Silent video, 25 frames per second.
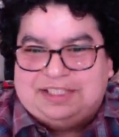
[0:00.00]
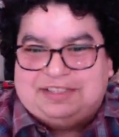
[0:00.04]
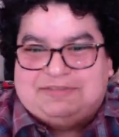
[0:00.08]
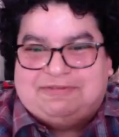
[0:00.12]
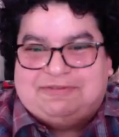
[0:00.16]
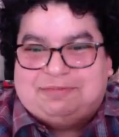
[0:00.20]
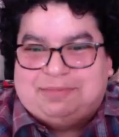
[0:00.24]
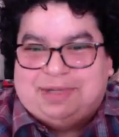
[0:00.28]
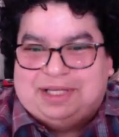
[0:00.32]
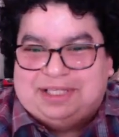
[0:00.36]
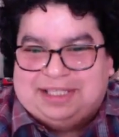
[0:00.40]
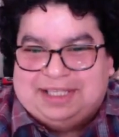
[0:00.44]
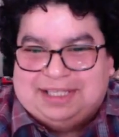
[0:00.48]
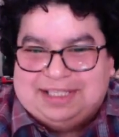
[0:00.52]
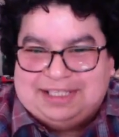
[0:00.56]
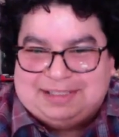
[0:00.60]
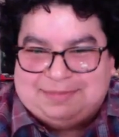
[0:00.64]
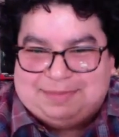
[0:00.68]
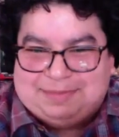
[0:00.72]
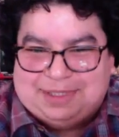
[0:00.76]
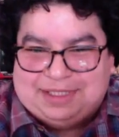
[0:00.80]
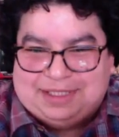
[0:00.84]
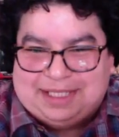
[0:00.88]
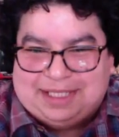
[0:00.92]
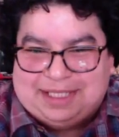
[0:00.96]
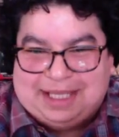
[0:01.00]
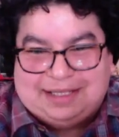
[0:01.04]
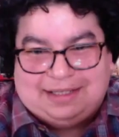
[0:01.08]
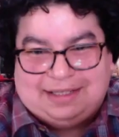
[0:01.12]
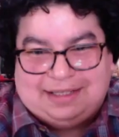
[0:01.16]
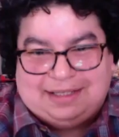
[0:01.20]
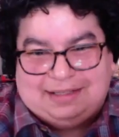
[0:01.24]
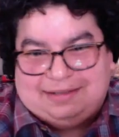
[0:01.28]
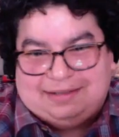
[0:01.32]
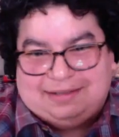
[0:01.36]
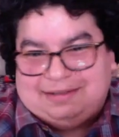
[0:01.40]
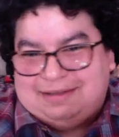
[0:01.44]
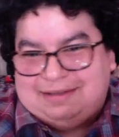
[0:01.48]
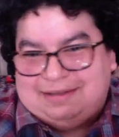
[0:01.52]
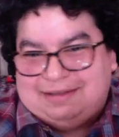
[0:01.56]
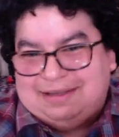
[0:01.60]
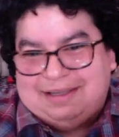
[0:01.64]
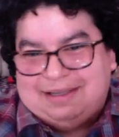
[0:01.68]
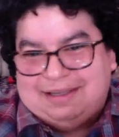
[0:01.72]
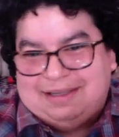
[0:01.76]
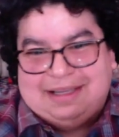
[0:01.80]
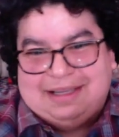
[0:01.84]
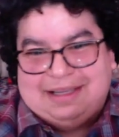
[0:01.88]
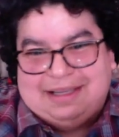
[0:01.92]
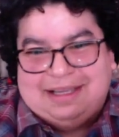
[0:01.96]
of abundance, but that
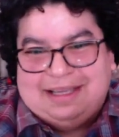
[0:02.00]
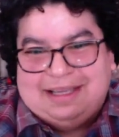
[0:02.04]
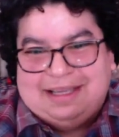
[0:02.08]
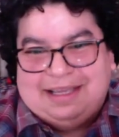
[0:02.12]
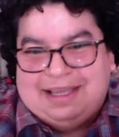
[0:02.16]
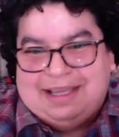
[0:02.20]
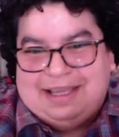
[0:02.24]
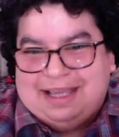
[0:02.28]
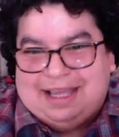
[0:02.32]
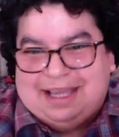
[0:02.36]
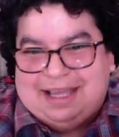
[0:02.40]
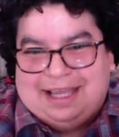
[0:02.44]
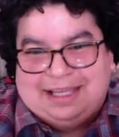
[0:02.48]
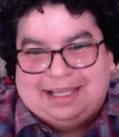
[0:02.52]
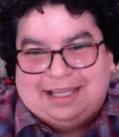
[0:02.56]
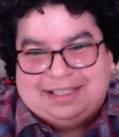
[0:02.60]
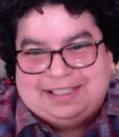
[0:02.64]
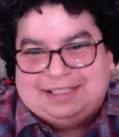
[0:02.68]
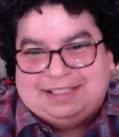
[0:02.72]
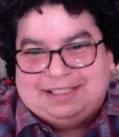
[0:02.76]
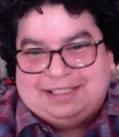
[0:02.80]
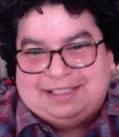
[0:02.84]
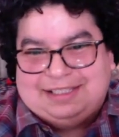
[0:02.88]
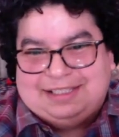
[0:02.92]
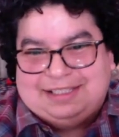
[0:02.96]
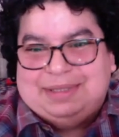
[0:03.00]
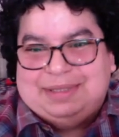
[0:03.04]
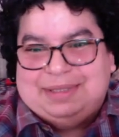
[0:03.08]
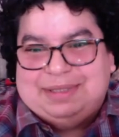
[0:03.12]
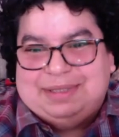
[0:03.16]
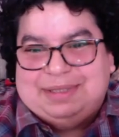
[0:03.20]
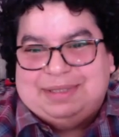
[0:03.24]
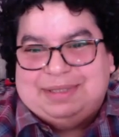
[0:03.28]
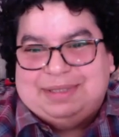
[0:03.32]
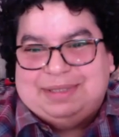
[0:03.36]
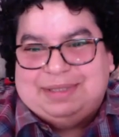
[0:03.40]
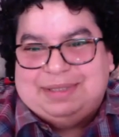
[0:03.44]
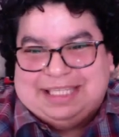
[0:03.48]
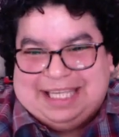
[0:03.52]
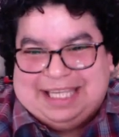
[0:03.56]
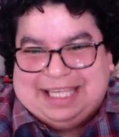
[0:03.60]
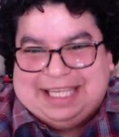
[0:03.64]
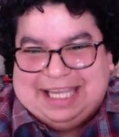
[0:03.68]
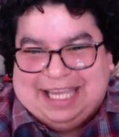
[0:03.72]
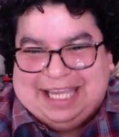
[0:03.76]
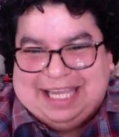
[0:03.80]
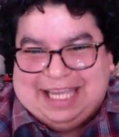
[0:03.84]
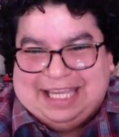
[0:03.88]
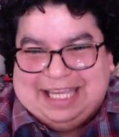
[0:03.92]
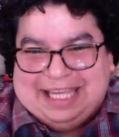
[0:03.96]
hasn't been the
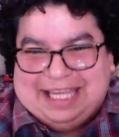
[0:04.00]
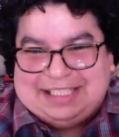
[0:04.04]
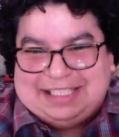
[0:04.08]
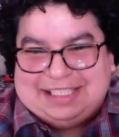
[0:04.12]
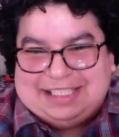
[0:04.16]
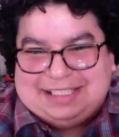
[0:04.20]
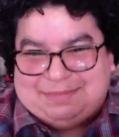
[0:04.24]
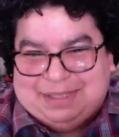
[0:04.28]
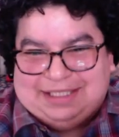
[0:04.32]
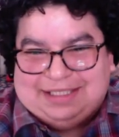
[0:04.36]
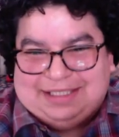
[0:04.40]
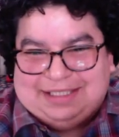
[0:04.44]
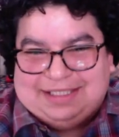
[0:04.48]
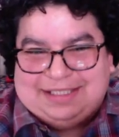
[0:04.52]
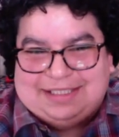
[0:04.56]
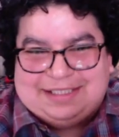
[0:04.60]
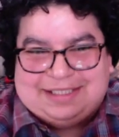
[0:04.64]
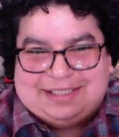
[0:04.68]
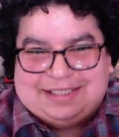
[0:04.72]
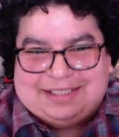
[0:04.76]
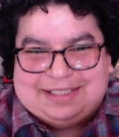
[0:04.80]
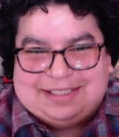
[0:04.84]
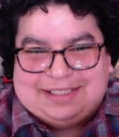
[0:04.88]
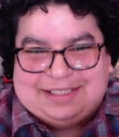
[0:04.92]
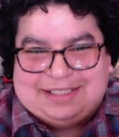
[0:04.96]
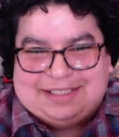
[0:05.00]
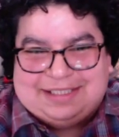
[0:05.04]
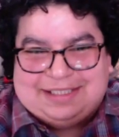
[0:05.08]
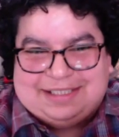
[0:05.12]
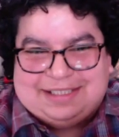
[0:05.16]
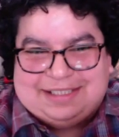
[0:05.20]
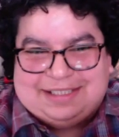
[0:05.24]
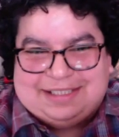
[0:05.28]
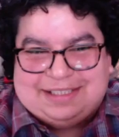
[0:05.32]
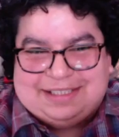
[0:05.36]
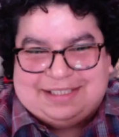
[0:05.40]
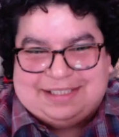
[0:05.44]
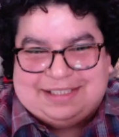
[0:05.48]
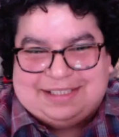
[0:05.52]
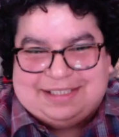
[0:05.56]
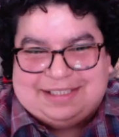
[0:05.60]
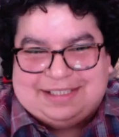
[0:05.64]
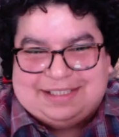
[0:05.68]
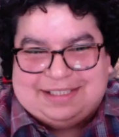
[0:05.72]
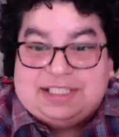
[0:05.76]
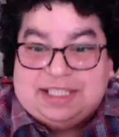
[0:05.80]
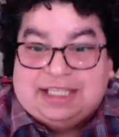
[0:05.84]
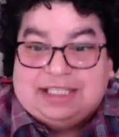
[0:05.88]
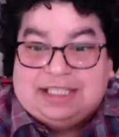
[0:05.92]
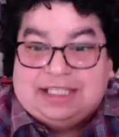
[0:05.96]
case, because when you come from a place of
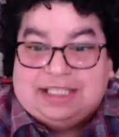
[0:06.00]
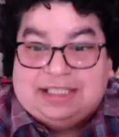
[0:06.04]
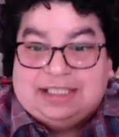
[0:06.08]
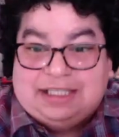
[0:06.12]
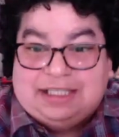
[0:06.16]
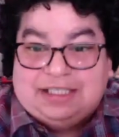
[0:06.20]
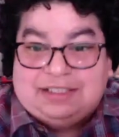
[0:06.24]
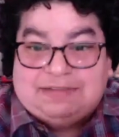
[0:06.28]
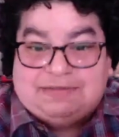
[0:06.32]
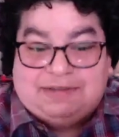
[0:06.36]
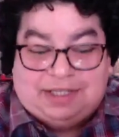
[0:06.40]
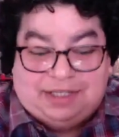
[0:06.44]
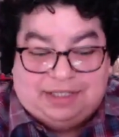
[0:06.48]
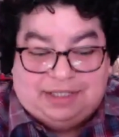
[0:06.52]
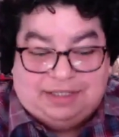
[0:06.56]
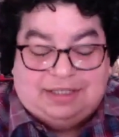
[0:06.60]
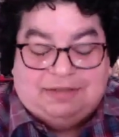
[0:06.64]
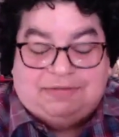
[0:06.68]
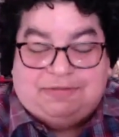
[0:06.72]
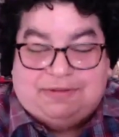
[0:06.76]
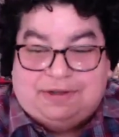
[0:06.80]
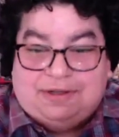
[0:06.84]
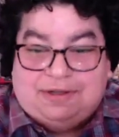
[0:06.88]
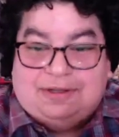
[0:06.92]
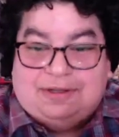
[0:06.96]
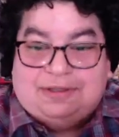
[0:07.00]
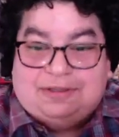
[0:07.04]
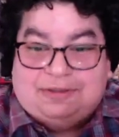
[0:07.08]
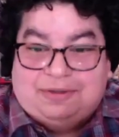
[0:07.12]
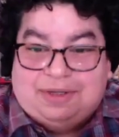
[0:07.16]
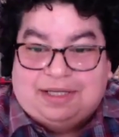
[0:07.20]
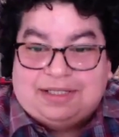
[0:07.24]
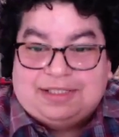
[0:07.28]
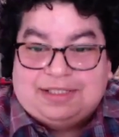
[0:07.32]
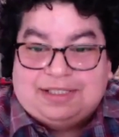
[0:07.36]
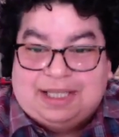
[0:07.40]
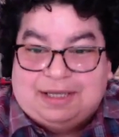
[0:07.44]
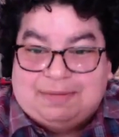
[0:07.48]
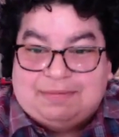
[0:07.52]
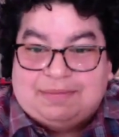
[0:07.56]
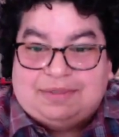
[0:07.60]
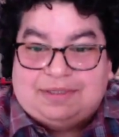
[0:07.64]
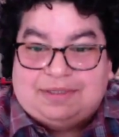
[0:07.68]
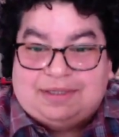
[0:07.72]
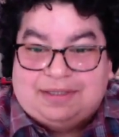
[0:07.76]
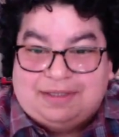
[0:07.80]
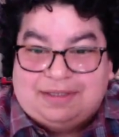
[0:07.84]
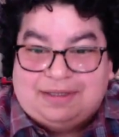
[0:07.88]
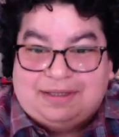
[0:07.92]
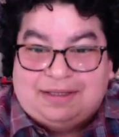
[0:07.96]
deficit, it's very difficult to accept
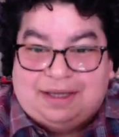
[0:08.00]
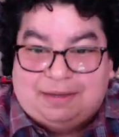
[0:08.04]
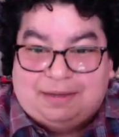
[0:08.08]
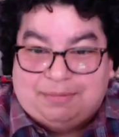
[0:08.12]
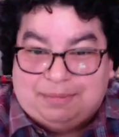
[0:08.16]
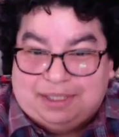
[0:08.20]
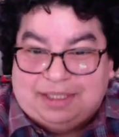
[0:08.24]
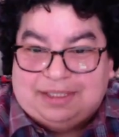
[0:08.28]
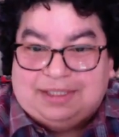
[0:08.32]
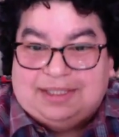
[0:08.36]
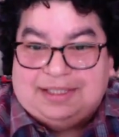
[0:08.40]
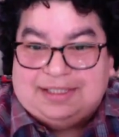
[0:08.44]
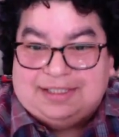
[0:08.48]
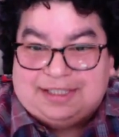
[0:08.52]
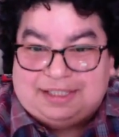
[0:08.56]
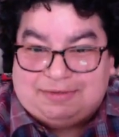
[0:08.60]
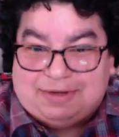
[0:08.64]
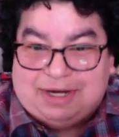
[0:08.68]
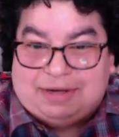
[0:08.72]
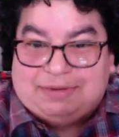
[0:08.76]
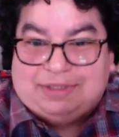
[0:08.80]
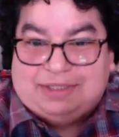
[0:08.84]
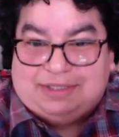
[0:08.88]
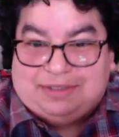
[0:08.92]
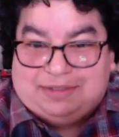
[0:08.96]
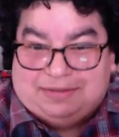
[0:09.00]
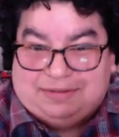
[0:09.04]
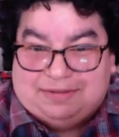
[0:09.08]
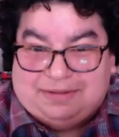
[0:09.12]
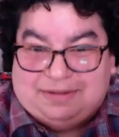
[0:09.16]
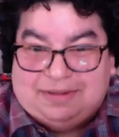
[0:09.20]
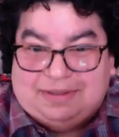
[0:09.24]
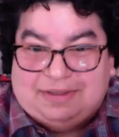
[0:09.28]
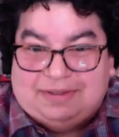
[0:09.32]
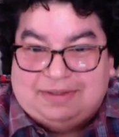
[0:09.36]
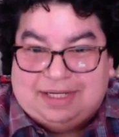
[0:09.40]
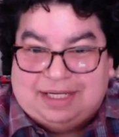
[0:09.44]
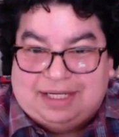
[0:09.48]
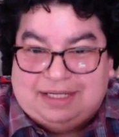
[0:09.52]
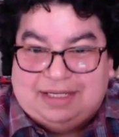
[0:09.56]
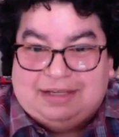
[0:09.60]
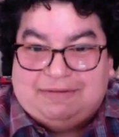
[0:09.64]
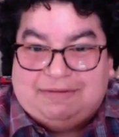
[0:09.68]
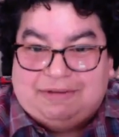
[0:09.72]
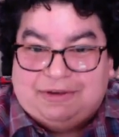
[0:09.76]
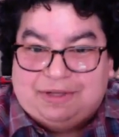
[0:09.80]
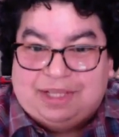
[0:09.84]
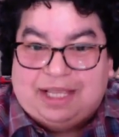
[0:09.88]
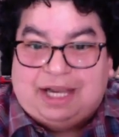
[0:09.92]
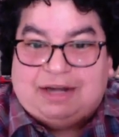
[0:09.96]
abundance around you, right? If you're
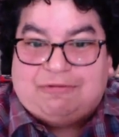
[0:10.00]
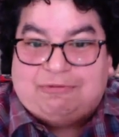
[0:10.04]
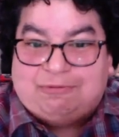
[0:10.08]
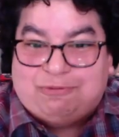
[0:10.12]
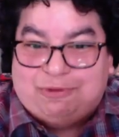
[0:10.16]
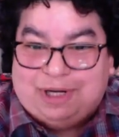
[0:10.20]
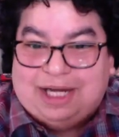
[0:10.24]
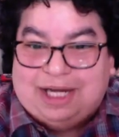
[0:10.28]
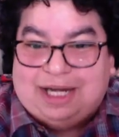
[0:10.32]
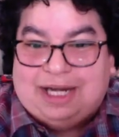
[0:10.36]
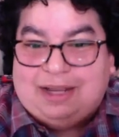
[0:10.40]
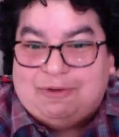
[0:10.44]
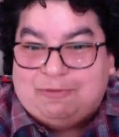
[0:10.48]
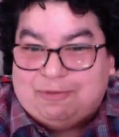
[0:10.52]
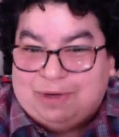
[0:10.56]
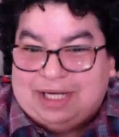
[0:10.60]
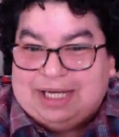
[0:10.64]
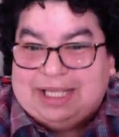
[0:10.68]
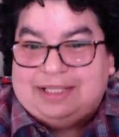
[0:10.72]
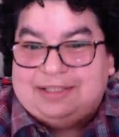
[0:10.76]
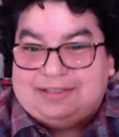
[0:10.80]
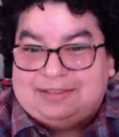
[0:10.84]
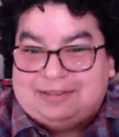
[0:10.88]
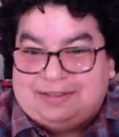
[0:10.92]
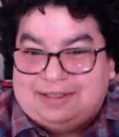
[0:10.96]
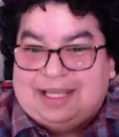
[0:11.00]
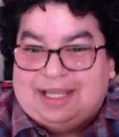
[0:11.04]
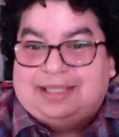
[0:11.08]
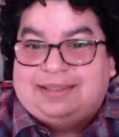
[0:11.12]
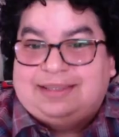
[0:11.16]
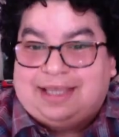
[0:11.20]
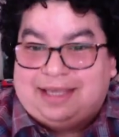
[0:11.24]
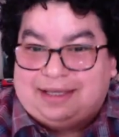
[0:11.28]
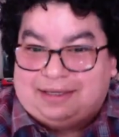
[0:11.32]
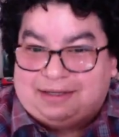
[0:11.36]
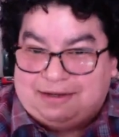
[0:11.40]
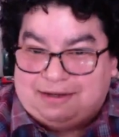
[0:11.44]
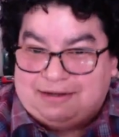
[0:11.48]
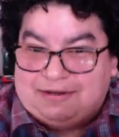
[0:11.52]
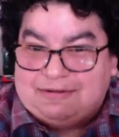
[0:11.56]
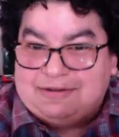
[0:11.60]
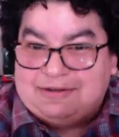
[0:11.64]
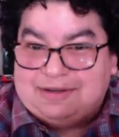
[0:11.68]
not really willing to let that go